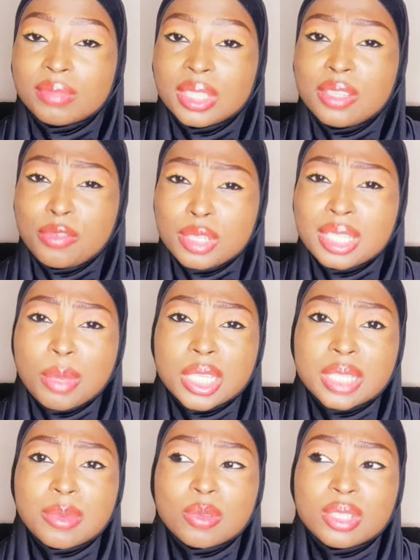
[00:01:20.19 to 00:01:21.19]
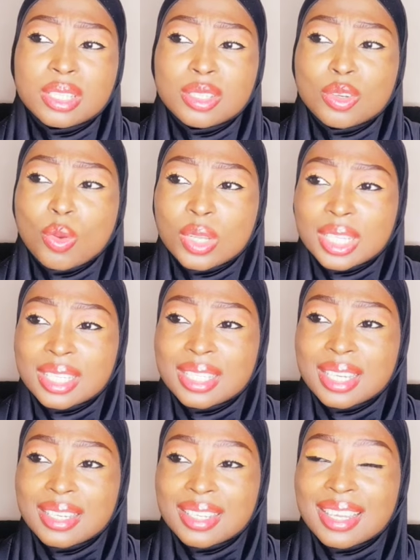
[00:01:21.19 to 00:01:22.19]
The first time I smelled this, you know what I
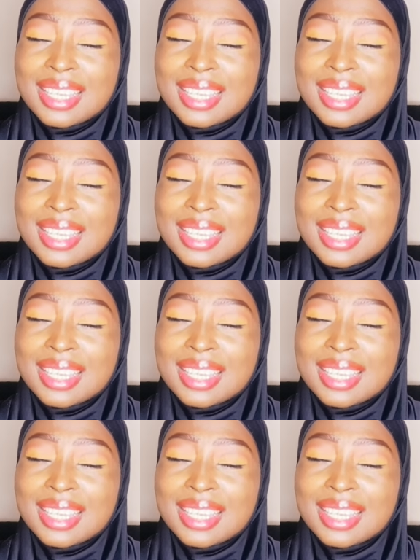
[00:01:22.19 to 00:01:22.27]
said?